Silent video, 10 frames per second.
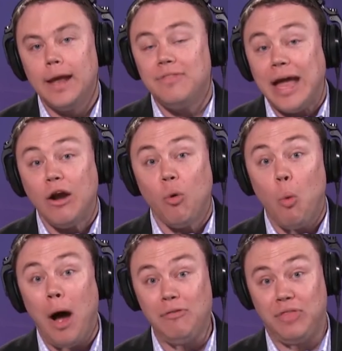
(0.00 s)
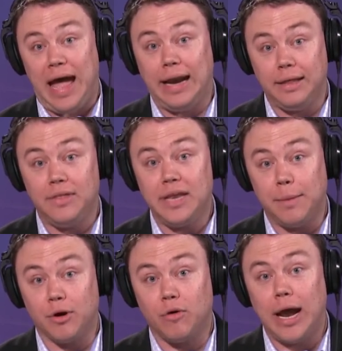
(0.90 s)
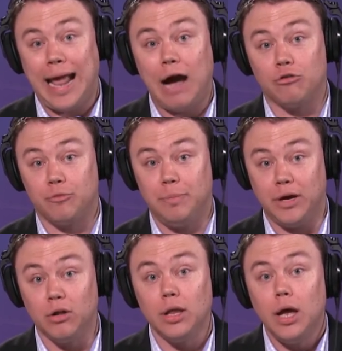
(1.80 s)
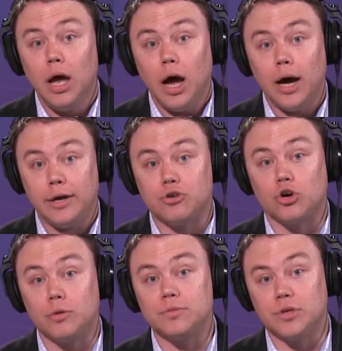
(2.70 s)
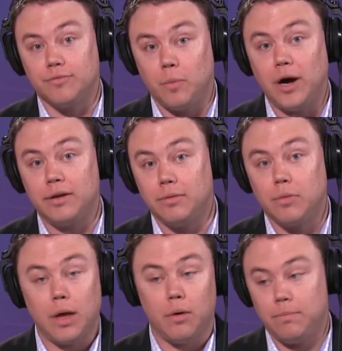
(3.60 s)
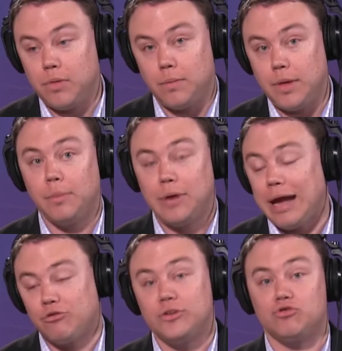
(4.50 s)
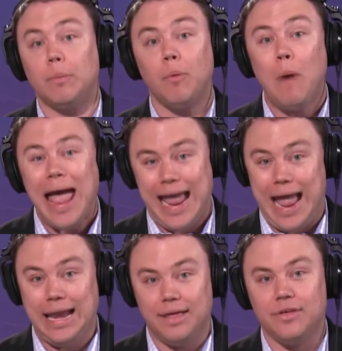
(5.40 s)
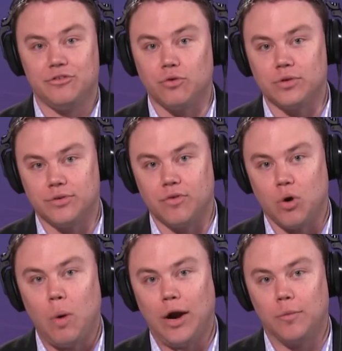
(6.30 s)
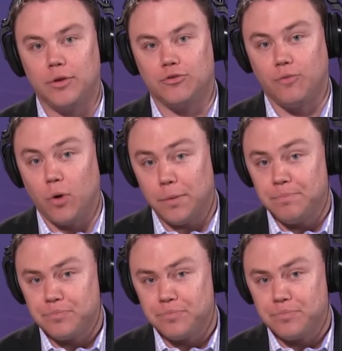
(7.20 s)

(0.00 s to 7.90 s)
They don't want that in the Democrat House bill uh, in terms of what uh, they would actually strip away any of these sorts of requirements for